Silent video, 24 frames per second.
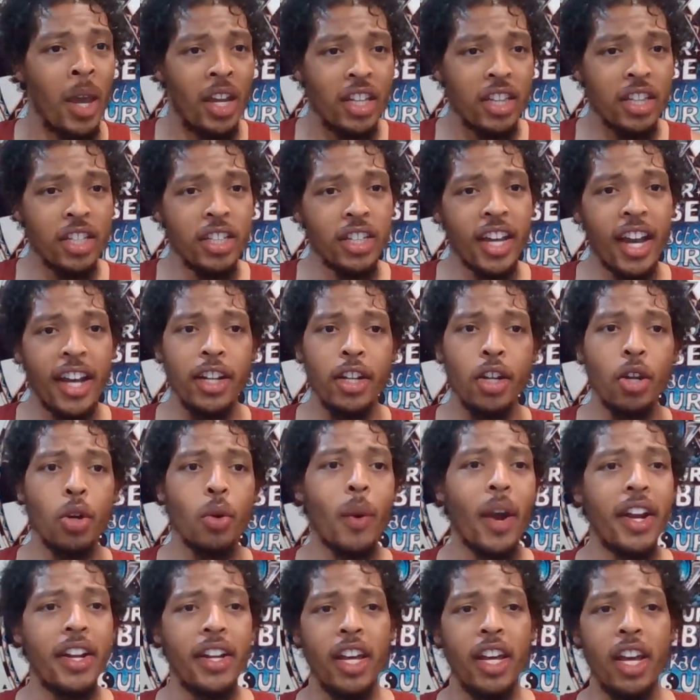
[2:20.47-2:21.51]
Look, I know
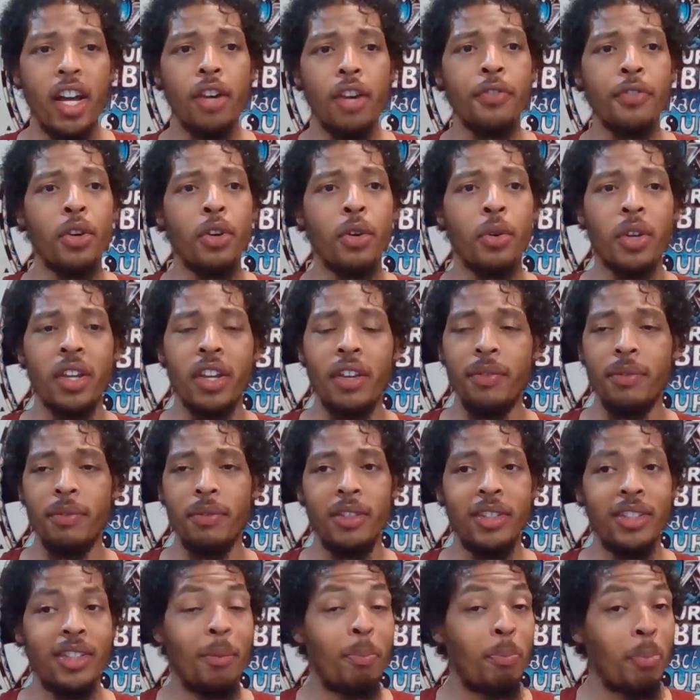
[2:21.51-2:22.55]
right now, if
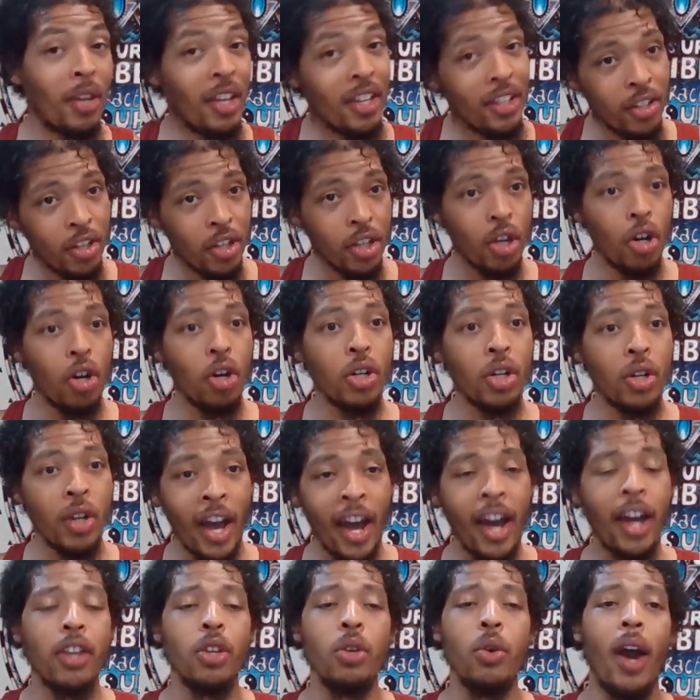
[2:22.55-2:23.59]
depending on
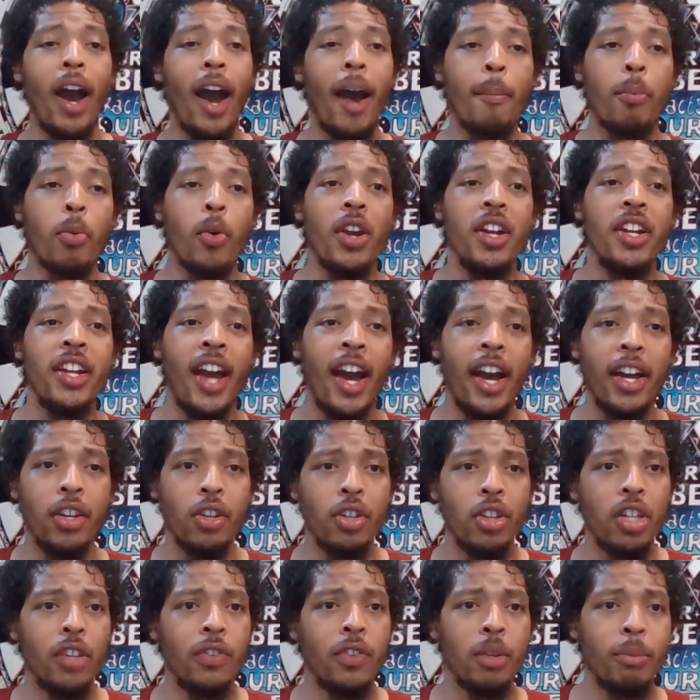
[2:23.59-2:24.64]
how you operate and how
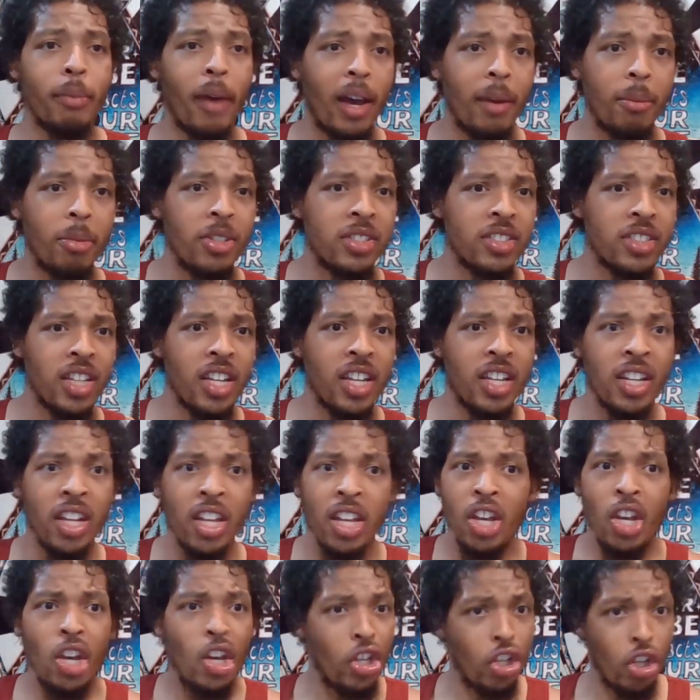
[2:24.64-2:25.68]
you live, you might be saying,
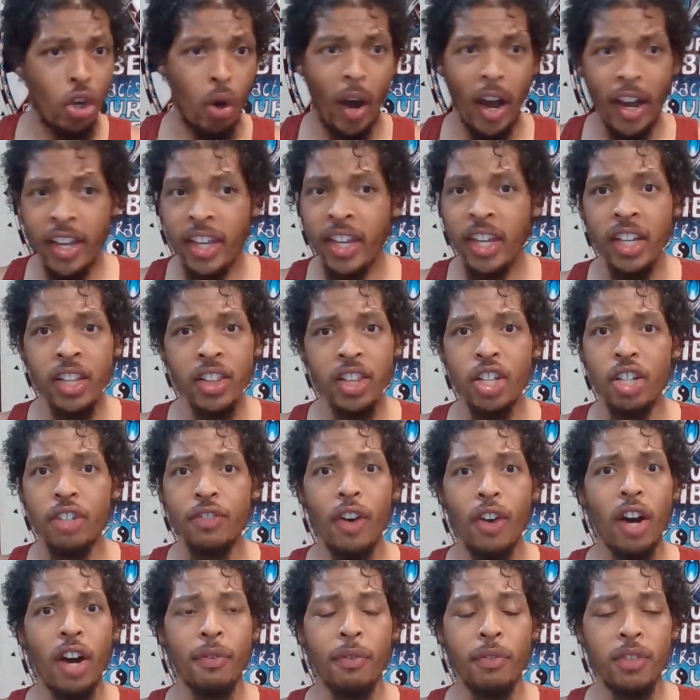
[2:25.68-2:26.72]
yo, I can't
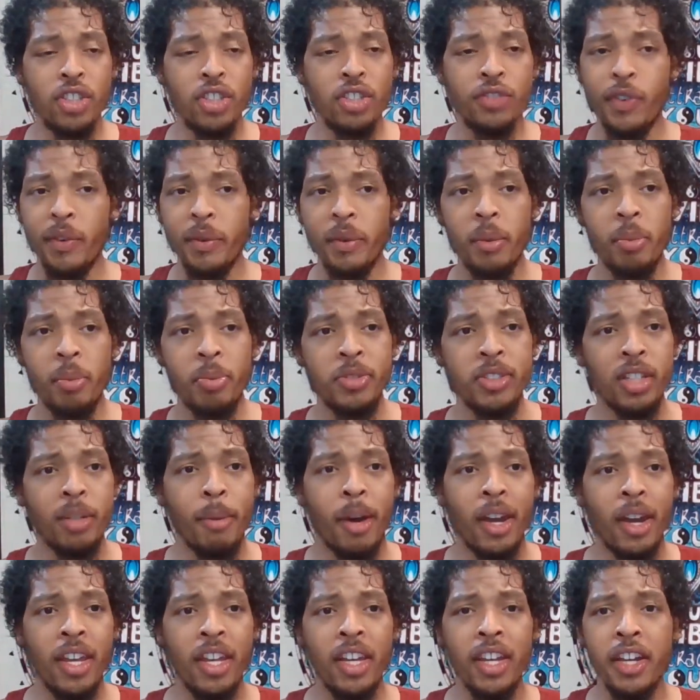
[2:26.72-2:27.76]
live off of just 50% of
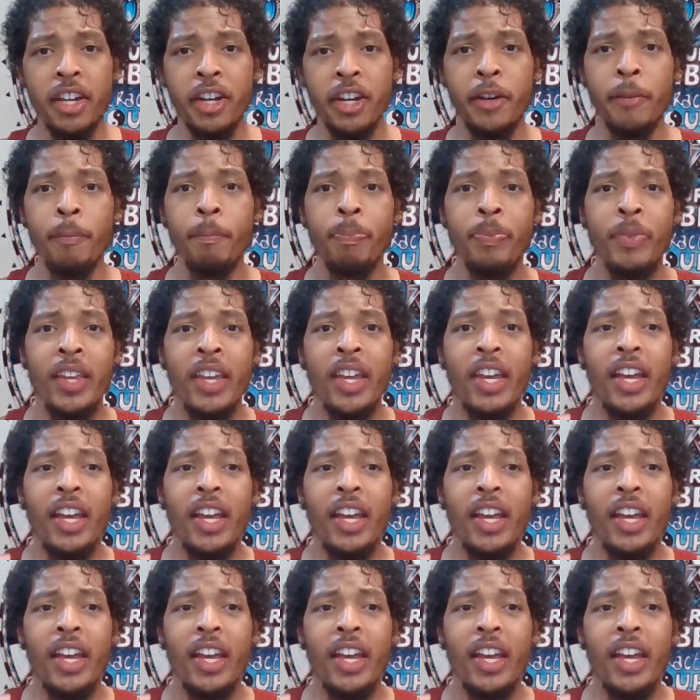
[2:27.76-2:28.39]
my income.